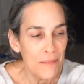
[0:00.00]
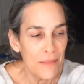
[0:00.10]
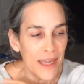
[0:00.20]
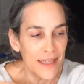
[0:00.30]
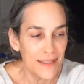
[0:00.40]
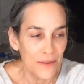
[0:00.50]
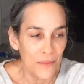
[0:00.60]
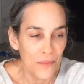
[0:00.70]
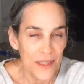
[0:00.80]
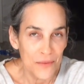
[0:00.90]
But
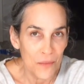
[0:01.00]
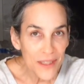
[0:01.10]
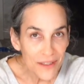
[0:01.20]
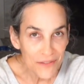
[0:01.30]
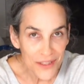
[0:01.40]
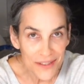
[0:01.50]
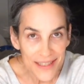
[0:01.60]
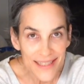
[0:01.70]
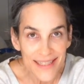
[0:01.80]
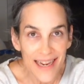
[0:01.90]
what's
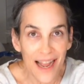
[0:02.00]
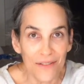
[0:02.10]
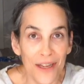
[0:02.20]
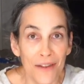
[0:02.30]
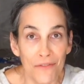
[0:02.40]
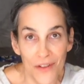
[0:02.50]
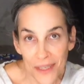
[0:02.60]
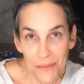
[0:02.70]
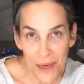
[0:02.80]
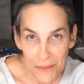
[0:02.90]
wonderful is to have a
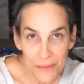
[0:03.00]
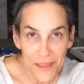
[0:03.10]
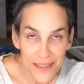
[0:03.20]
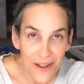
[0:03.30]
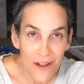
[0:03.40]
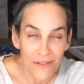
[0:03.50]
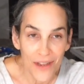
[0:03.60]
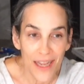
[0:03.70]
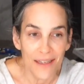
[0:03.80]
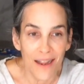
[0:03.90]
fun problem to solve
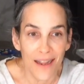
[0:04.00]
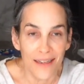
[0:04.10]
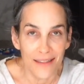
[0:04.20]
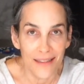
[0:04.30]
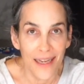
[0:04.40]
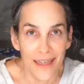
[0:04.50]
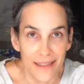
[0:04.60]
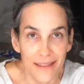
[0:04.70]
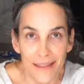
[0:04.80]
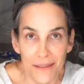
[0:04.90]
and not like
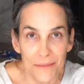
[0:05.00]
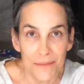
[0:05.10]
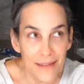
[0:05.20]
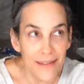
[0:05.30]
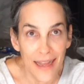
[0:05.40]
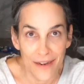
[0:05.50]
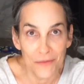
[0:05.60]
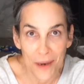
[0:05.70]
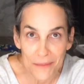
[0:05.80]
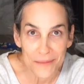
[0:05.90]

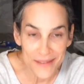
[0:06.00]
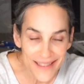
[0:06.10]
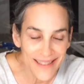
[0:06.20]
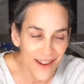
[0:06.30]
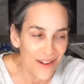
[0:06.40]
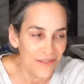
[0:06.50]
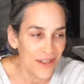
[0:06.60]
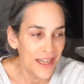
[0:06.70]
life problems to solve.